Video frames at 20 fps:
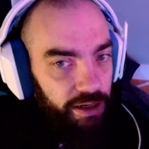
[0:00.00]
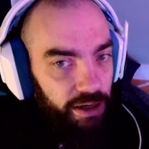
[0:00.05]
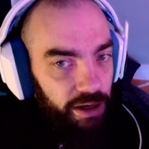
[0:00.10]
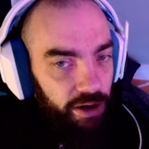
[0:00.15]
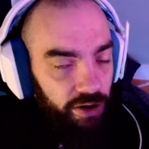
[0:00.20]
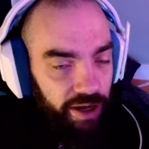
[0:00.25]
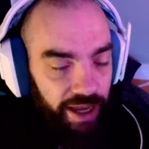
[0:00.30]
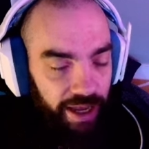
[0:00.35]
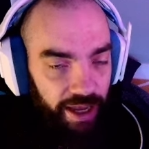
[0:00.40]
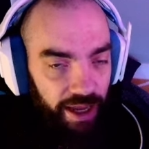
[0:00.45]

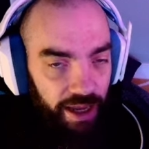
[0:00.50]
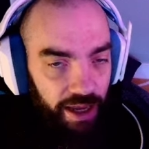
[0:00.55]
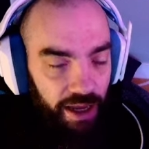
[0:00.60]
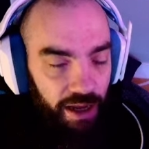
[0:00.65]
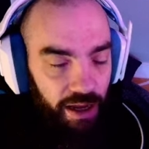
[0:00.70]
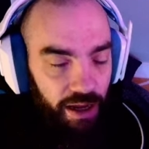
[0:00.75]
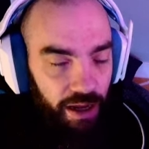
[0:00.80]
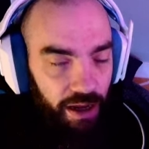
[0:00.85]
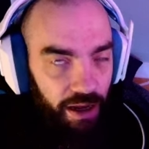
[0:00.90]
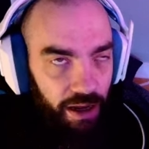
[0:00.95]
Okay,
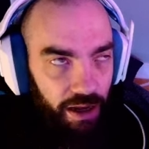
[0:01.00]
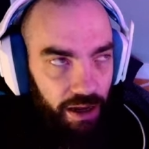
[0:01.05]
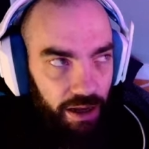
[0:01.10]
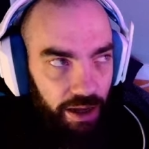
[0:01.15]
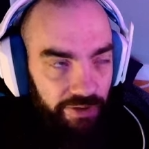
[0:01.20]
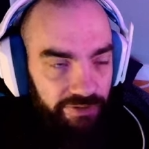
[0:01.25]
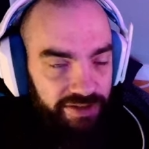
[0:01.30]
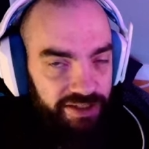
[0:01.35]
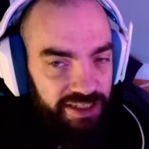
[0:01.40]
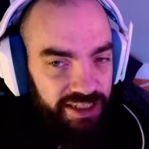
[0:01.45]

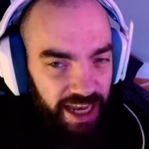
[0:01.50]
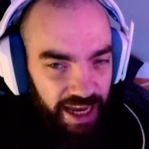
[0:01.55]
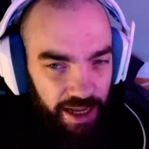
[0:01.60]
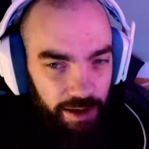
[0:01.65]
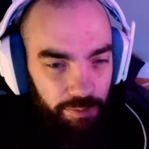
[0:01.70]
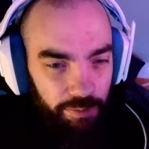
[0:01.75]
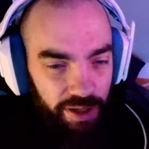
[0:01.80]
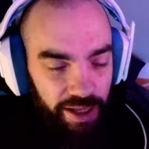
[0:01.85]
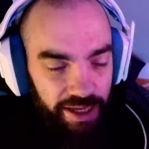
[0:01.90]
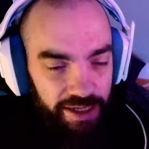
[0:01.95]
you have
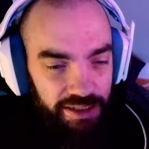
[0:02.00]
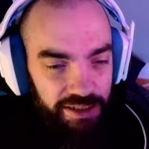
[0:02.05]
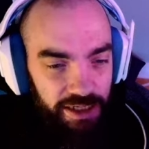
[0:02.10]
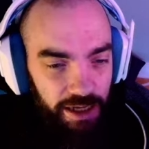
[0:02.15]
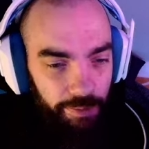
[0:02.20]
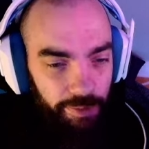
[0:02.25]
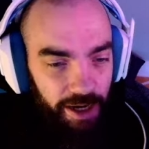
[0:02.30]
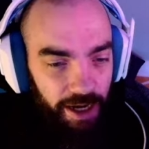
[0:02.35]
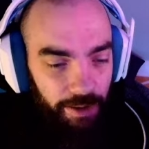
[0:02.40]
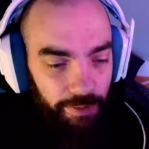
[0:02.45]
second place
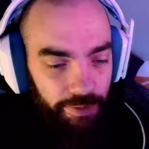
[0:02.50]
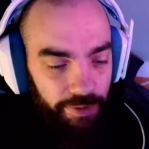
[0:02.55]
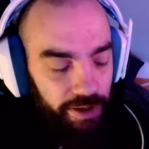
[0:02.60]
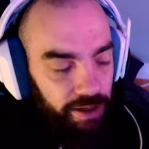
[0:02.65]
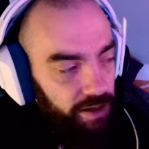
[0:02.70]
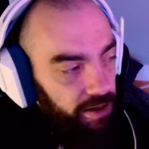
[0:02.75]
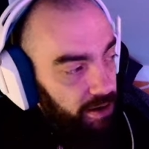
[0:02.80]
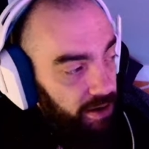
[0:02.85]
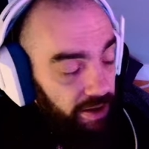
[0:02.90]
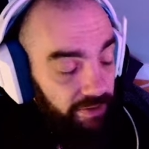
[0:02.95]
coming up.
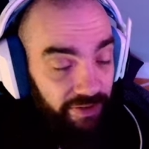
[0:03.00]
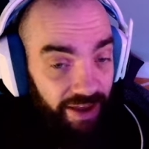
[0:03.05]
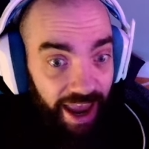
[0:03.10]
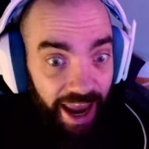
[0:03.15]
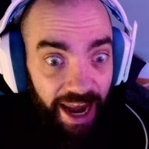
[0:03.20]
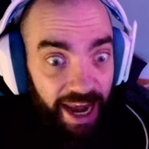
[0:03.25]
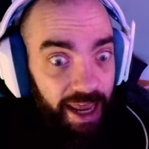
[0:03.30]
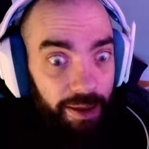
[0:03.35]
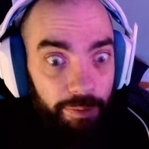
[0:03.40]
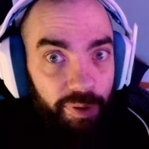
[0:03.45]
You have
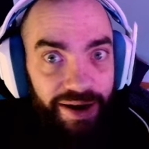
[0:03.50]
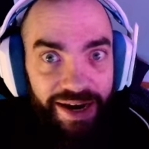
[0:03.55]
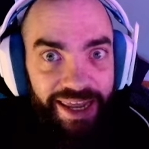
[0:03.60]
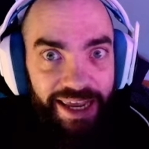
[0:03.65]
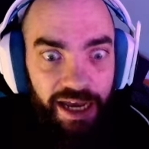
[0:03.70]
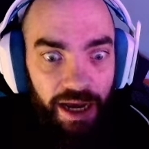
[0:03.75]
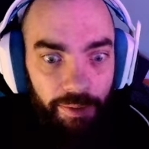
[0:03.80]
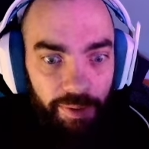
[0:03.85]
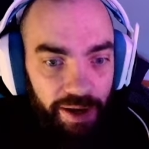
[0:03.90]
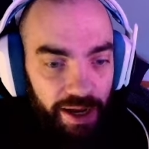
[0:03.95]
anybody
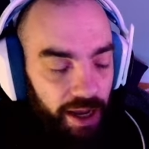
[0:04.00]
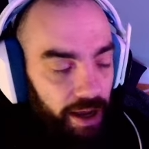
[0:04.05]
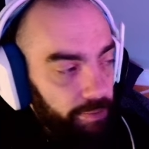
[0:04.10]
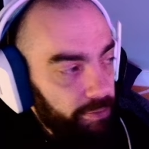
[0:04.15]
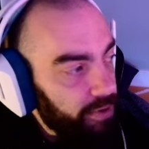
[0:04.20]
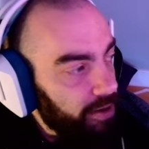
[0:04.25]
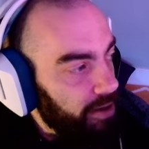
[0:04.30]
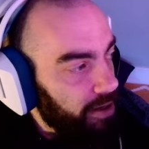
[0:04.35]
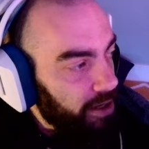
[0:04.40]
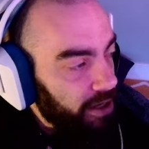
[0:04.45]
coming
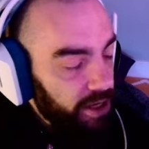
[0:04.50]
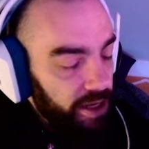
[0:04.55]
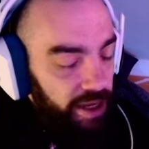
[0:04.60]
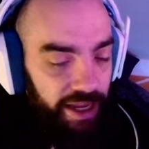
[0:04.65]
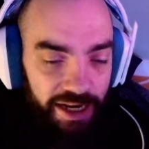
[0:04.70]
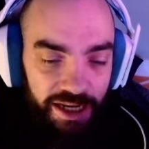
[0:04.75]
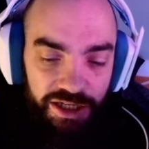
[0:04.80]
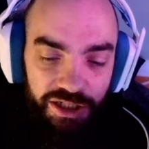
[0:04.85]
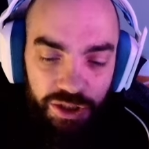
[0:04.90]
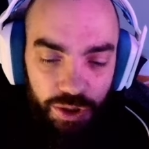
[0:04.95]
up.
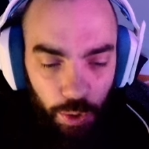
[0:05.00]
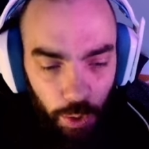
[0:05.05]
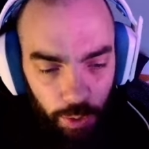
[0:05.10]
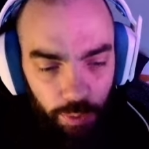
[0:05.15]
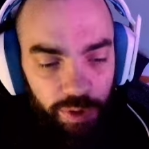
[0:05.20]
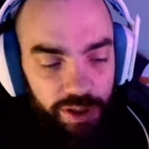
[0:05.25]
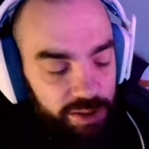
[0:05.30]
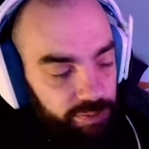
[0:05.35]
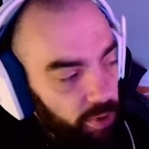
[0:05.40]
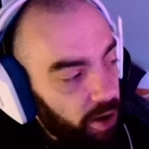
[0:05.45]
It is your
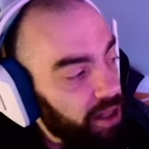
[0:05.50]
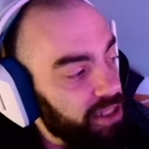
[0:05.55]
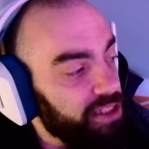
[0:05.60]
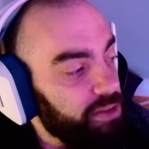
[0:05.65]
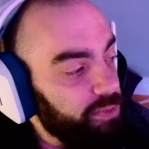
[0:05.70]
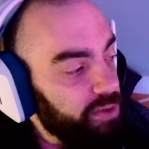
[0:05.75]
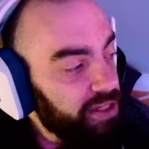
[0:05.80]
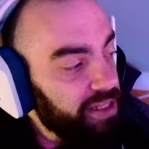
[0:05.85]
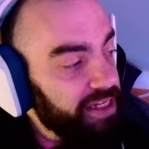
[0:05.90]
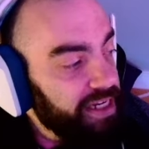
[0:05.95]

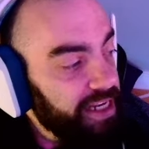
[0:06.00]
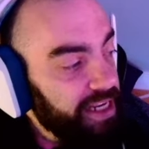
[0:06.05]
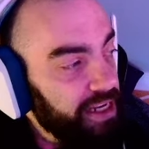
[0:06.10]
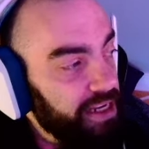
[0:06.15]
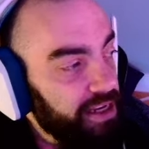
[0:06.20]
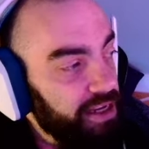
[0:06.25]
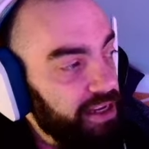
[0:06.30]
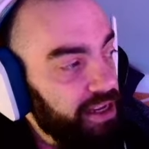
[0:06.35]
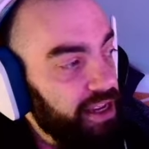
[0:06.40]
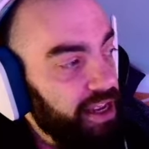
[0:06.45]

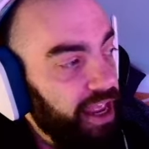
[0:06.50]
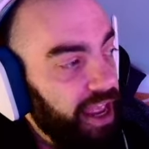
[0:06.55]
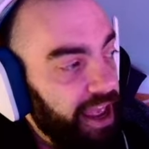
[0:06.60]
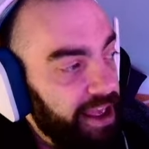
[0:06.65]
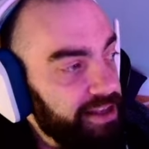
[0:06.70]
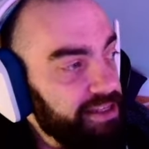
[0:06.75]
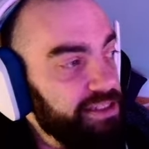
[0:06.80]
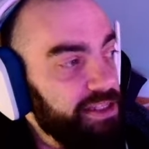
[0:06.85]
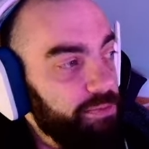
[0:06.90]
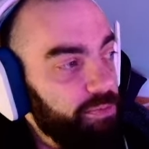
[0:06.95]
responsibility
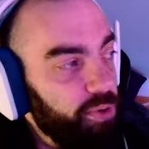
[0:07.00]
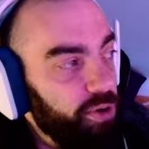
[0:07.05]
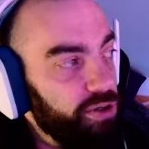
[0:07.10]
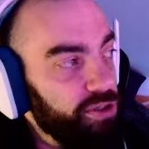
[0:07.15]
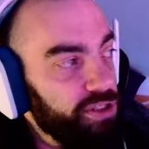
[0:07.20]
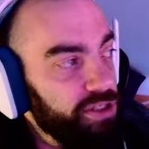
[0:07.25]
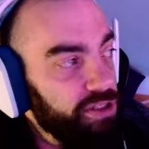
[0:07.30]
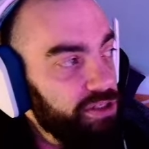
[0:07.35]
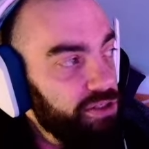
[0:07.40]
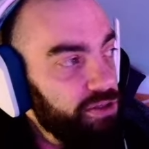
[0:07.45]
as the
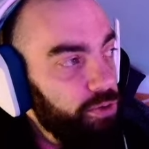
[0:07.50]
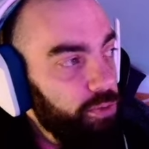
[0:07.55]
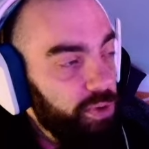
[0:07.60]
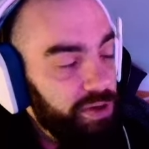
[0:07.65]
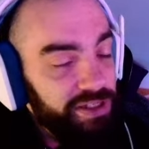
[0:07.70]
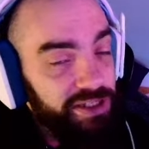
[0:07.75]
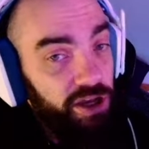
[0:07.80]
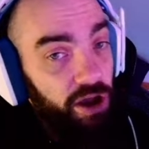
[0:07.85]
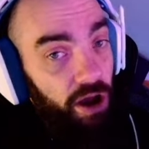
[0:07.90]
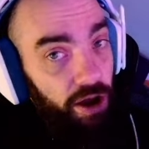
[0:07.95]
person who
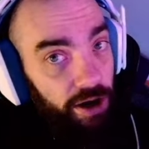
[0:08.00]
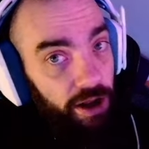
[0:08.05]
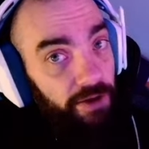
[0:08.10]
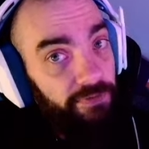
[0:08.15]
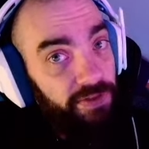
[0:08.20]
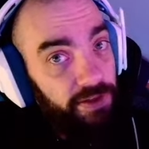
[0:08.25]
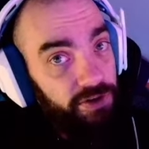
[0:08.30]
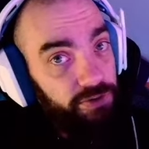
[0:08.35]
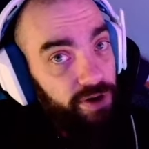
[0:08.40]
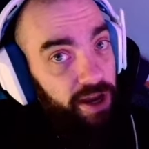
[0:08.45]
has gone
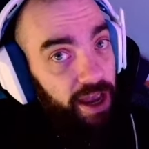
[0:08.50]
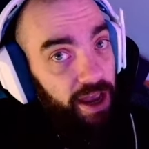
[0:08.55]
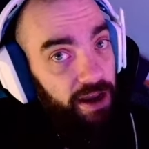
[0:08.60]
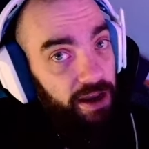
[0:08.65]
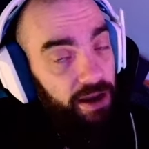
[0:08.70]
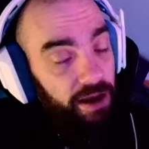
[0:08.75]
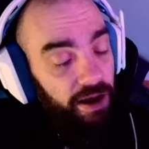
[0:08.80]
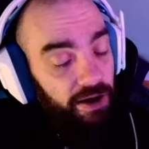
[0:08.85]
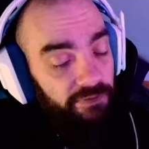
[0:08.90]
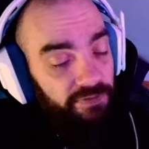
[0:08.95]
off the
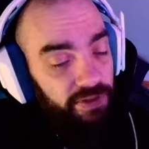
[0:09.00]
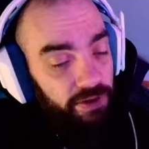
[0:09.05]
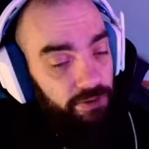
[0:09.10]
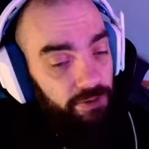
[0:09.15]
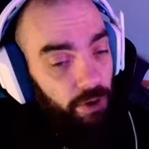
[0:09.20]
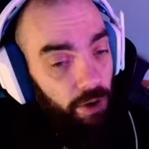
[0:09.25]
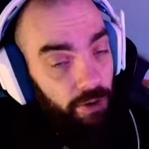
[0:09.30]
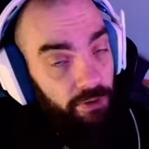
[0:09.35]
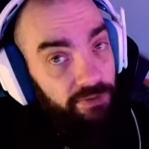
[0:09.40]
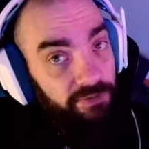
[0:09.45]
track of
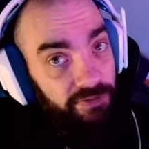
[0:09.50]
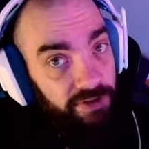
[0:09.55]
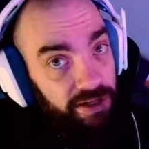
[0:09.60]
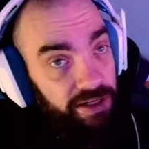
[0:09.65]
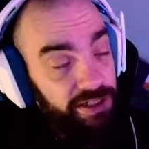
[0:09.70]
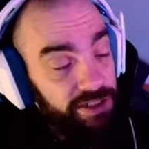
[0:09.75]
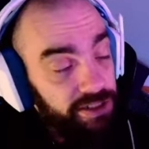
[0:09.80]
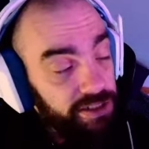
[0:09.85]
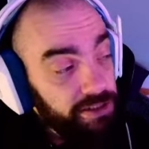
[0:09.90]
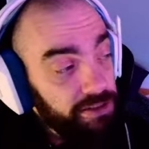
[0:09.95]
their own
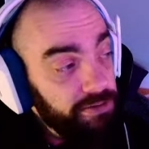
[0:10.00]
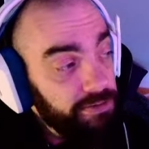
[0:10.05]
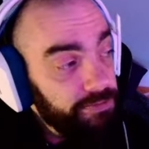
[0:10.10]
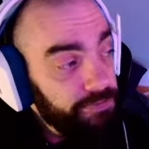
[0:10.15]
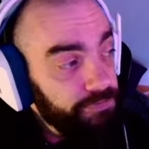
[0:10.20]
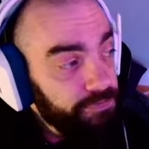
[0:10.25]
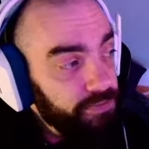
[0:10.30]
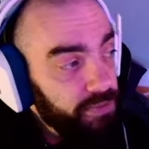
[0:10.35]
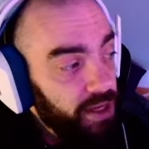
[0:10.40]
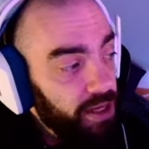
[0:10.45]
volition
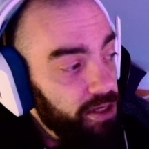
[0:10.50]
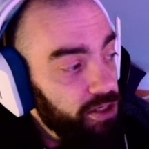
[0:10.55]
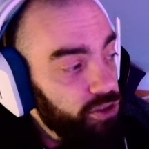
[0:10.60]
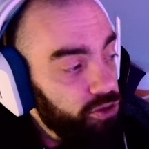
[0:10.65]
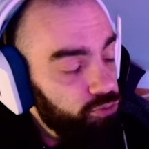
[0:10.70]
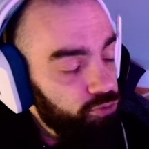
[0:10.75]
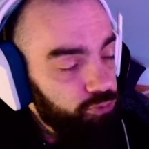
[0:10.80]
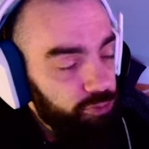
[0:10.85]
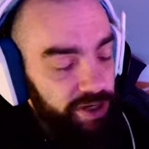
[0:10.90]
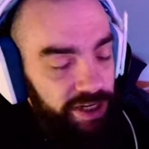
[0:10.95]

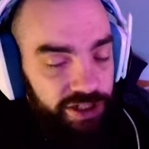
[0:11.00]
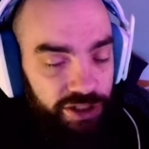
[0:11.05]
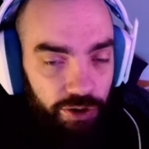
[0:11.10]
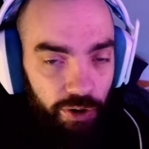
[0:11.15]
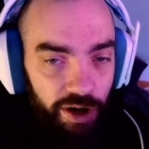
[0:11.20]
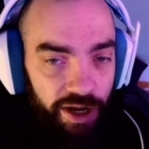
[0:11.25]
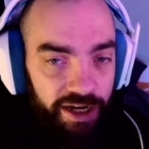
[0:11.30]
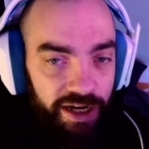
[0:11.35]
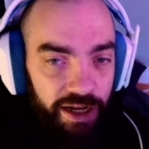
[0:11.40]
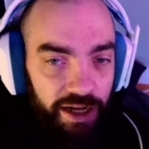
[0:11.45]
to
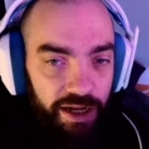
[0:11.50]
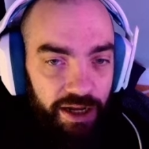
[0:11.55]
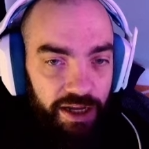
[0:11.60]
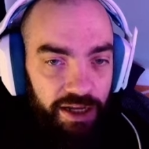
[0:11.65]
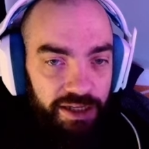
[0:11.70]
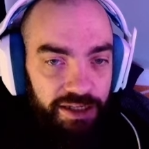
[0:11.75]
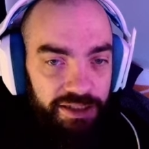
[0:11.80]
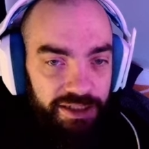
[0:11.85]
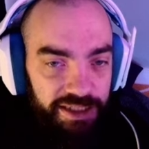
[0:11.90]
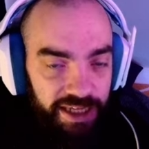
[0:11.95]
rejoin
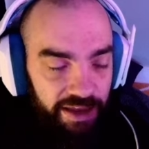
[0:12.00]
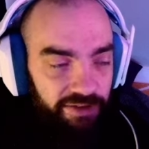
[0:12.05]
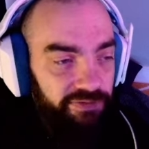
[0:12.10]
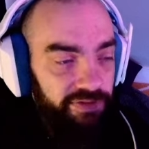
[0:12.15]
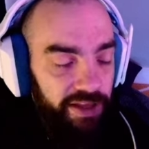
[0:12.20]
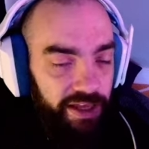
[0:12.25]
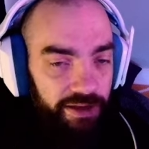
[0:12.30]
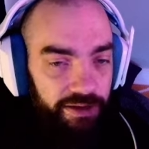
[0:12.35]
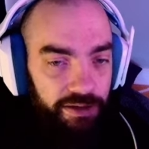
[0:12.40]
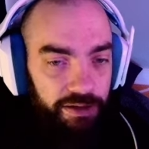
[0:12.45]

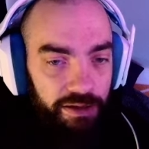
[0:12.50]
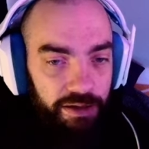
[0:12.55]
safely.